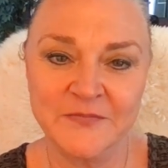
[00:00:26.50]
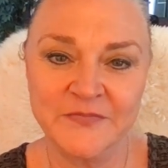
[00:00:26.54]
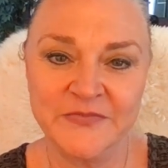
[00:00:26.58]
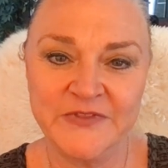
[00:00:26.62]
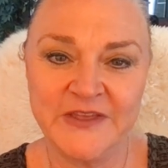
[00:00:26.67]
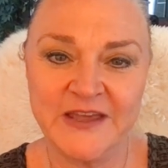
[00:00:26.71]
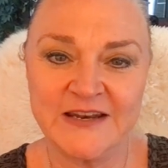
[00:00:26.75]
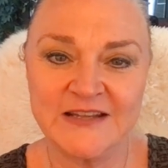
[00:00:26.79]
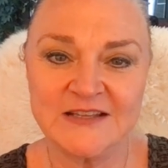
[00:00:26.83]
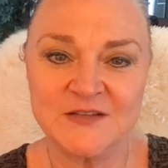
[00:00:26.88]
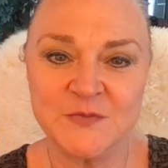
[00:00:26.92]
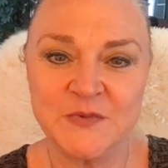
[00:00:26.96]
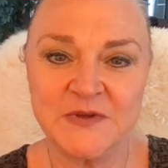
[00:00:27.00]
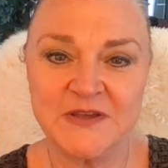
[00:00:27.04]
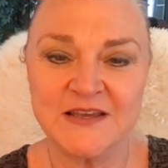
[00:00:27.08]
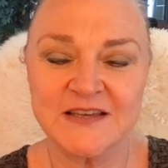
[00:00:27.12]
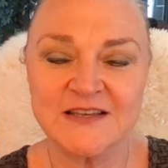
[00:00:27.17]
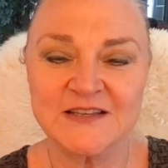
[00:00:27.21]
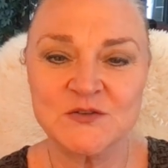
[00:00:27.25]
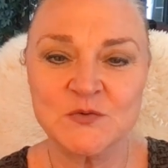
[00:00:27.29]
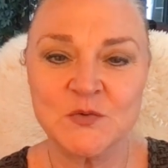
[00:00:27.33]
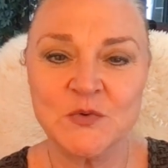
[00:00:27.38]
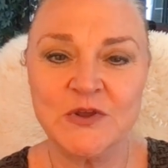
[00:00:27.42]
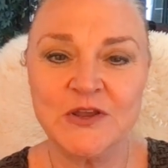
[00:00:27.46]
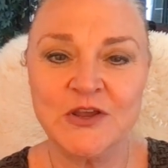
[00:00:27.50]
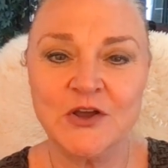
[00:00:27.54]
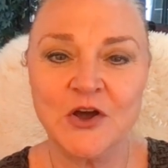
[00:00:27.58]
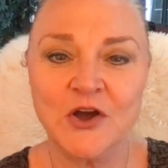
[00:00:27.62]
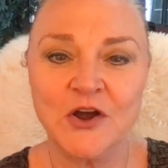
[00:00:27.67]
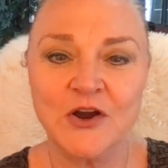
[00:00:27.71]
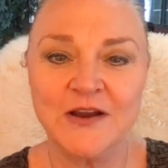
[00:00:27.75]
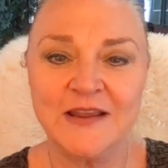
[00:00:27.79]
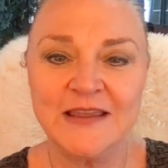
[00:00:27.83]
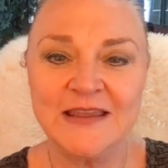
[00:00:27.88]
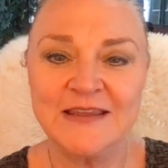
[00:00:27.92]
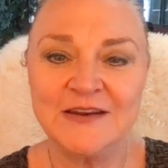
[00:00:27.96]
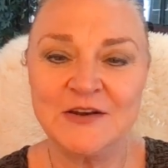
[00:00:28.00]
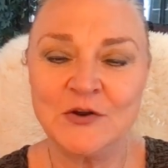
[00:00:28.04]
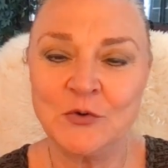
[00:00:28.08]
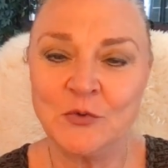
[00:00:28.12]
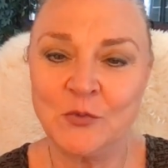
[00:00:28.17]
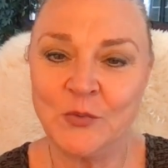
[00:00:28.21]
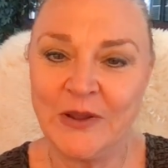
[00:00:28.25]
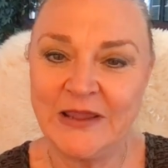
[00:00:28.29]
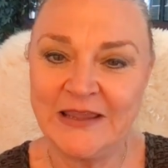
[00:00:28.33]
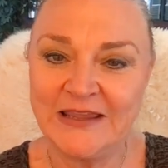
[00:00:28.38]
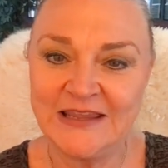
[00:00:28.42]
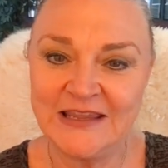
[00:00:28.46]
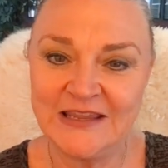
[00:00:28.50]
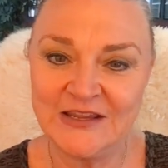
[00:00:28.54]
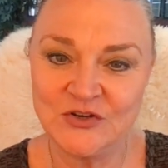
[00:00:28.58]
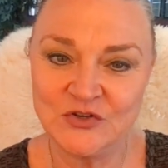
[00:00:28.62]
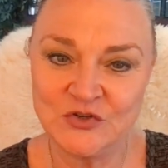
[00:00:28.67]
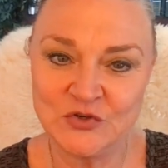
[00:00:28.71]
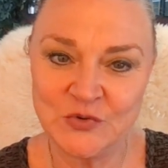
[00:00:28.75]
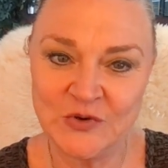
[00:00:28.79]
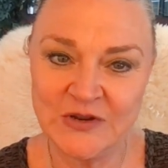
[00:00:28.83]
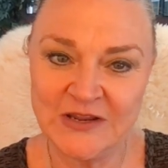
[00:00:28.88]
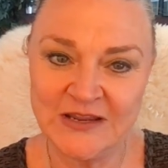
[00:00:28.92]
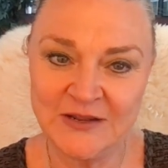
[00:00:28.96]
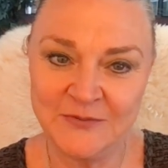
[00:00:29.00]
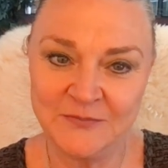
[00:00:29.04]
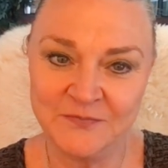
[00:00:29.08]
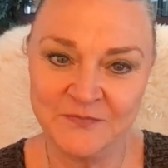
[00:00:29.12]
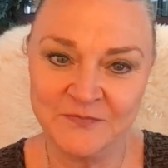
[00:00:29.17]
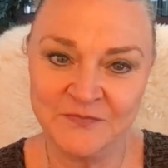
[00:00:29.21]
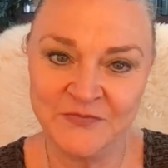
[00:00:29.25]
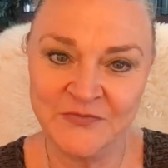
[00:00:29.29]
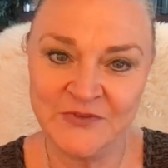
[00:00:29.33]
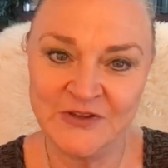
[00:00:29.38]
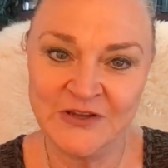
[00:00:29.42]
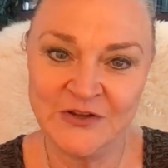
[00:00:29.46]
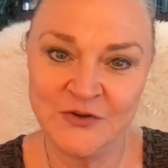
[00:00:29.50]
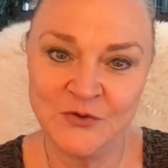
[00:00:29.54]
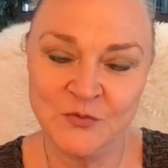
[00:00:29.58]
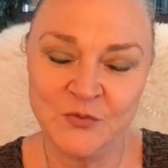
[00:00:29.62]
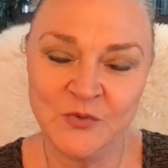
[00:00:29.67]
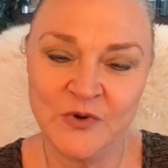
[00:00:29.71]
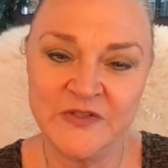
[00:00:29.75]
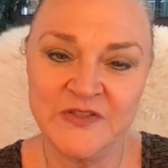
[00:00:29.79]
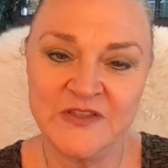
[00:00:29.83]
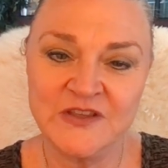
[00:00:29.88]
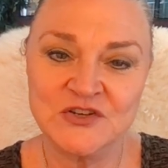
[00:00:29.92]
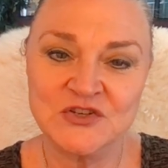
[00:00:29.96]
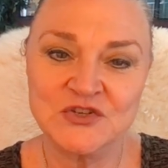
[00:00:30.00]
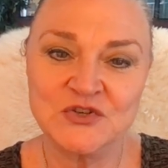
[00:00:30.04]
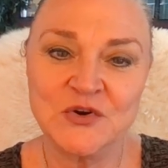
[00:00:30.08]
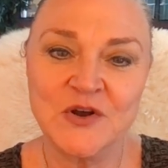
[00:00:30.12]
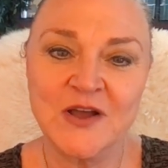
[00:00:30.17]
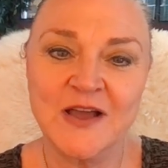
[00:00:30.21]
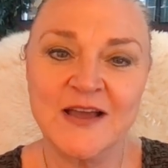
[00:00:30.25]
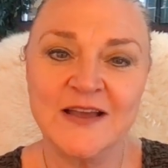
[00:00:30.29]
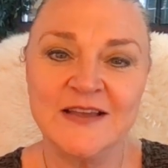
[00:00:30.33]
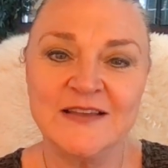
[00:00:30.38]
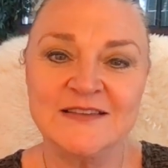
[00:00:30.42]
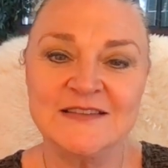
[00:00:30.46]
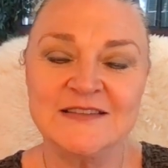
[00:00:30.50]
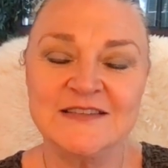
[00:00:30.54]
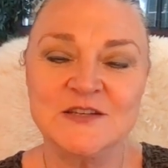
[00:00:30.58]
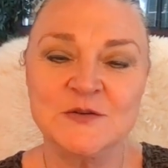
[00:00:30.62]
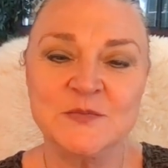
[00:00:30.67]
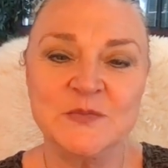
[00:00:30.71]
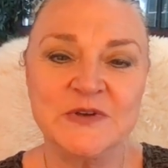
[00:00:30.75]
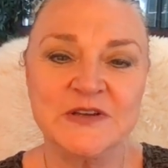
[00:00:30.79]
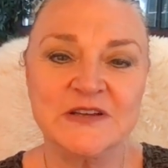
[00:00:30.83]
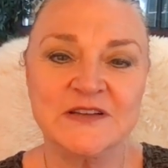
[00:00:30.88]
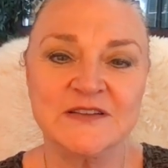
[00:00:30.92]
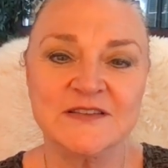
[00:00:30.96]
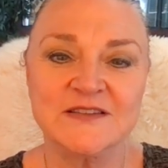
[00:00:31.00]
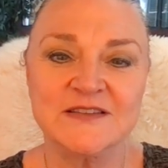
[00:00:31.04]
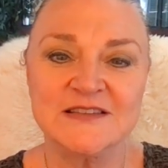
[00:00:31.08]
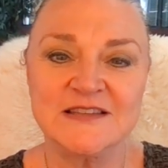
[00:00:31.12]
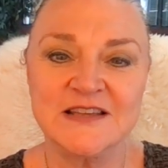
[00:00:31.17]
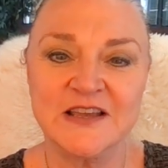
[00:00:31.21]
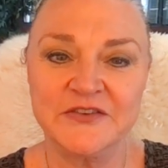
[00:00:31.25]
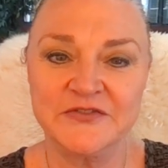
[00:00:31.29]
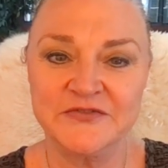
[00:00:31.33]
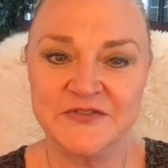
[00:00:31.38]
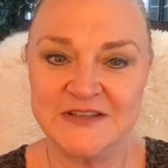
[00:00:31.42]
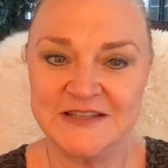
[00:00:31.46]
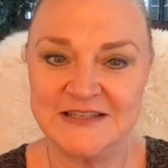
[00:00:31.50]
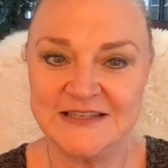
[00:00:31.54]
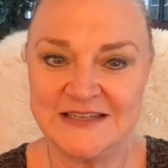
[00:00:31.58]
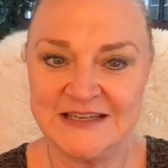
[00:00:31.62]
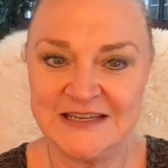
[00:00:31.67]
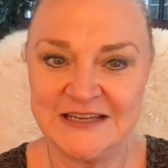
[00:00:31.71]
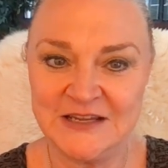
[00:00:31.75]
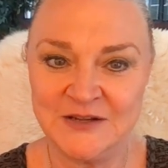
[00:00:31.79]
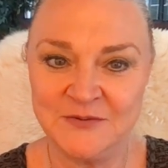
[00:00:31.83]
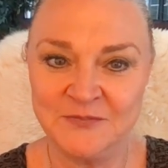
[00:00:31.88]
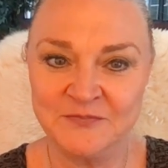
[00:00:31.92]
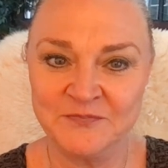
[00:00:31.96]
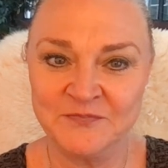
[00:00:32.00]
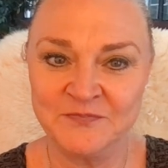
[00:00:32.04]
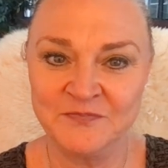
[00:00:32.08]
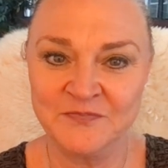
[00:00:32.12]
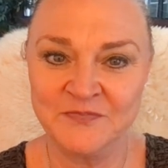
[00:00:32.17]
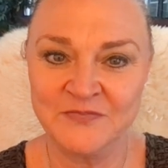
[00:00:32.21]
That is because we are in a waking dream, one that tries to build self-esteem.